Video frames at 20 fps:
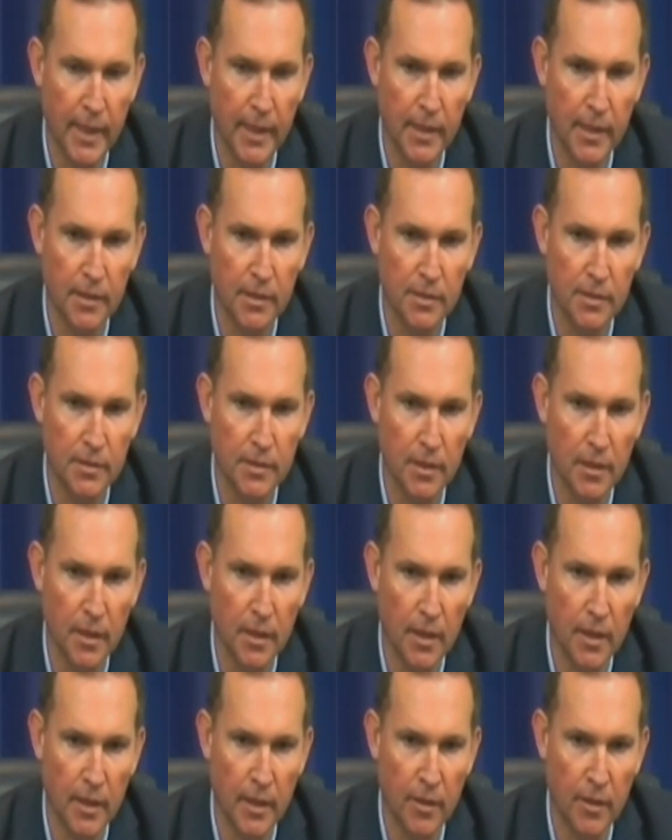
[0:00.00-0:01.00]
He is
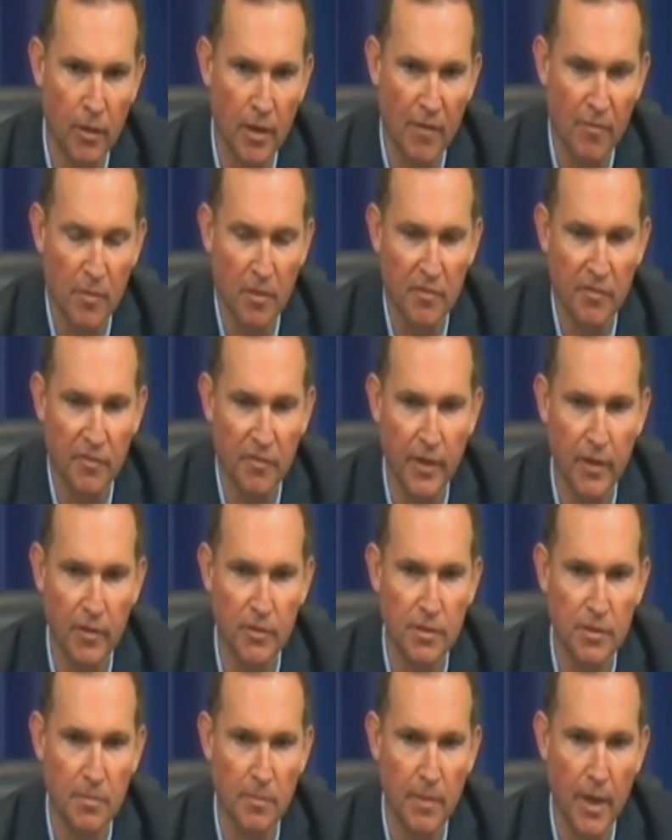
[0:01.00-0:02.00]
intergovernmental
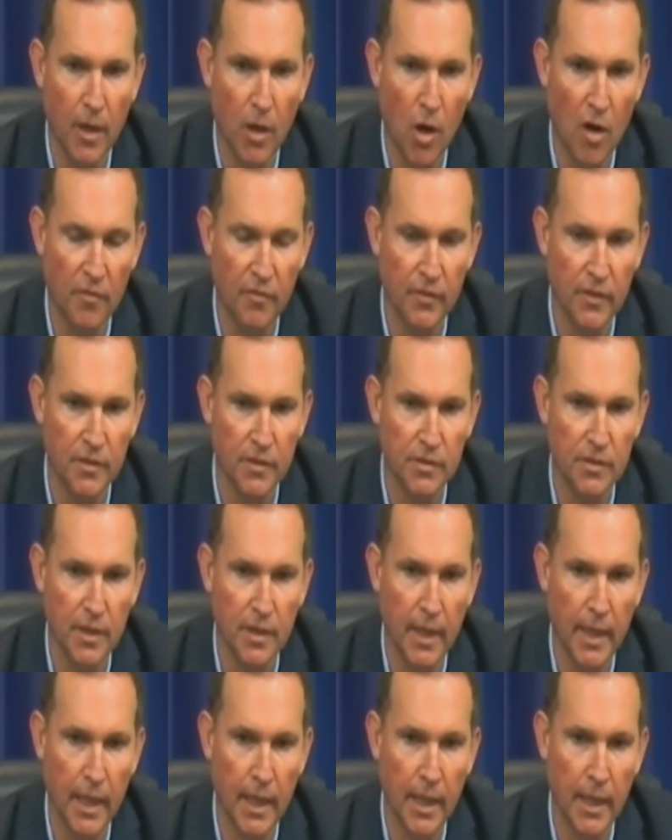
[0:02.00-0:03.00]
affairs in my office
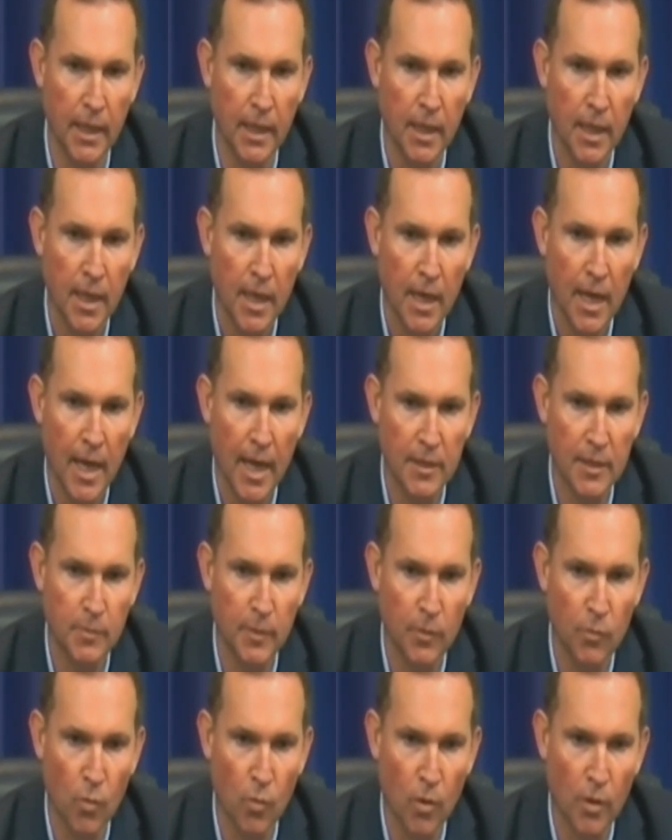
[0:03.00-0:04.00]
and has
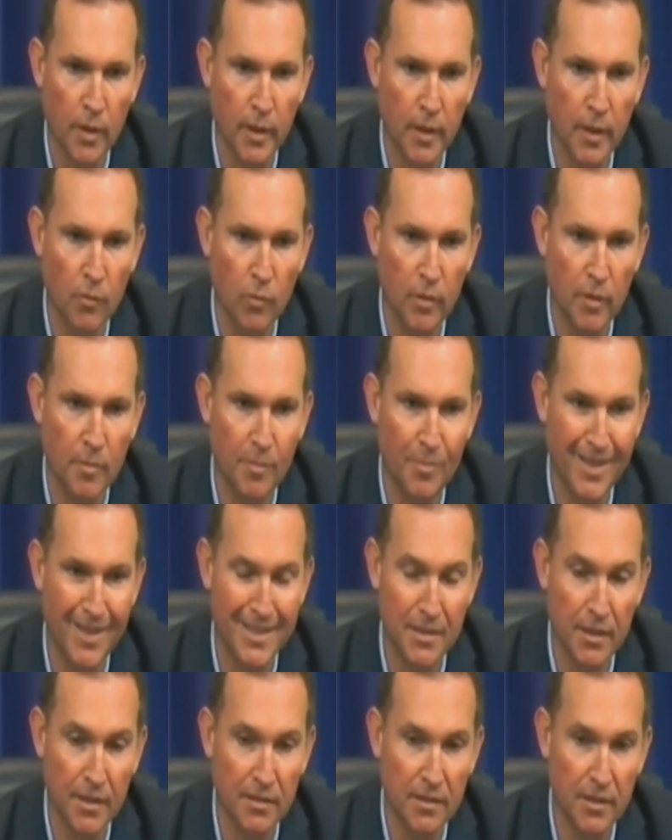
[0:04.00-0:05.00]
been working with
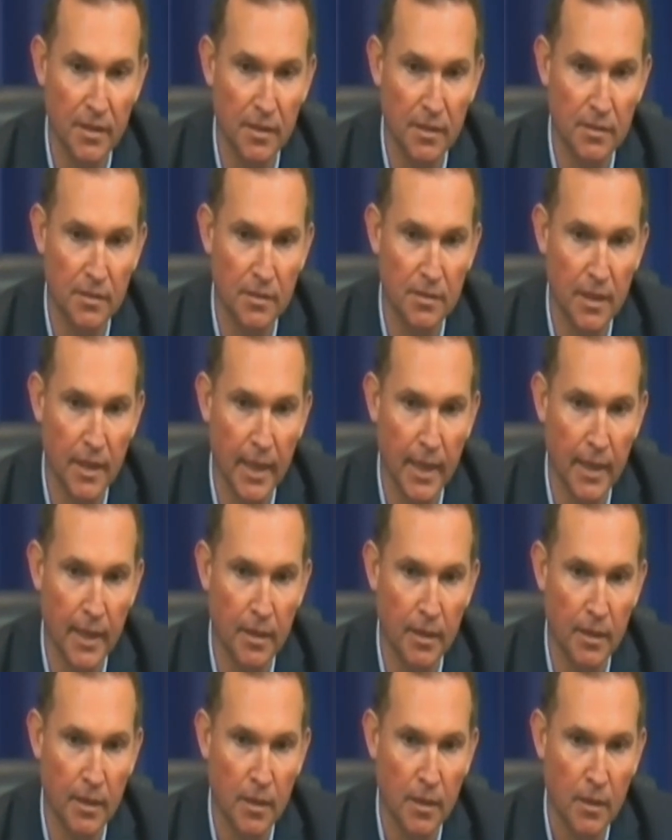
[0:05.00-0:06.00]
businesses
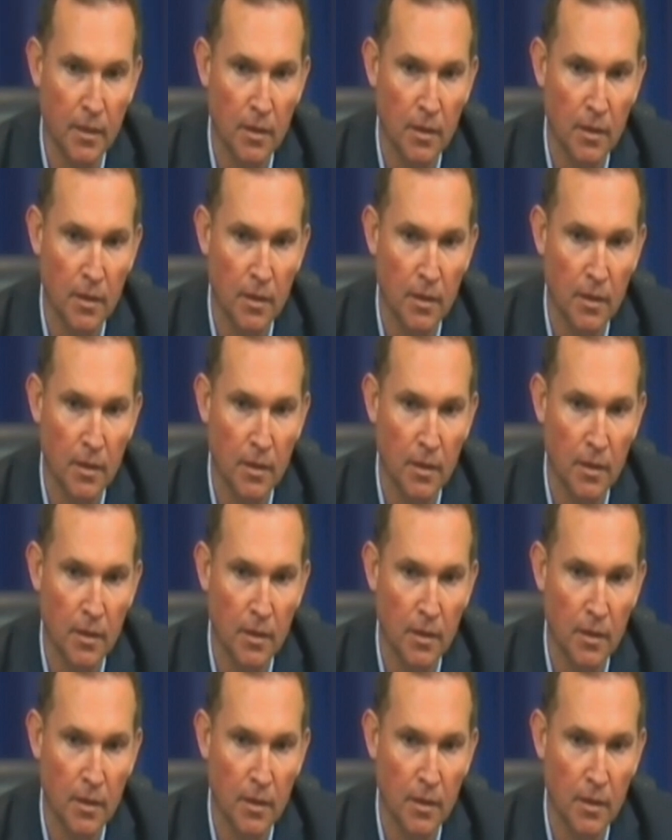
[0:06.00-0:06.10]
and